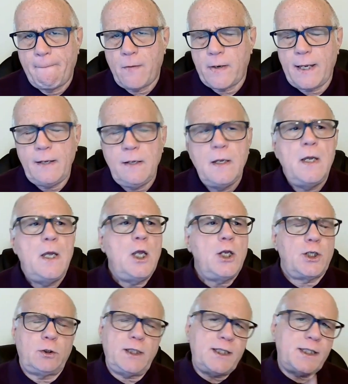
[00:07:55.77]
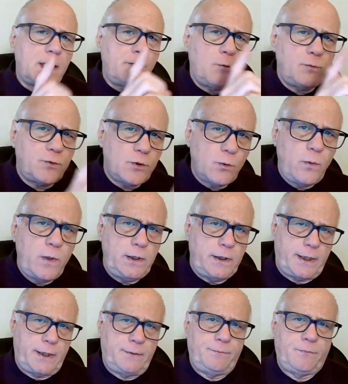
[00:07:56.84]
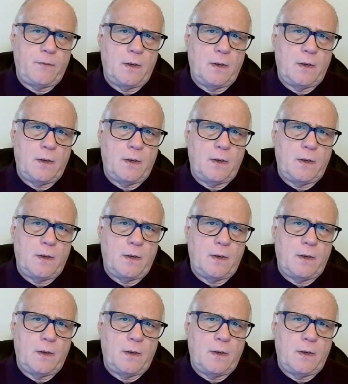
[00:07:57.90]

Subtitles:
Okay, so let's start from tranquility.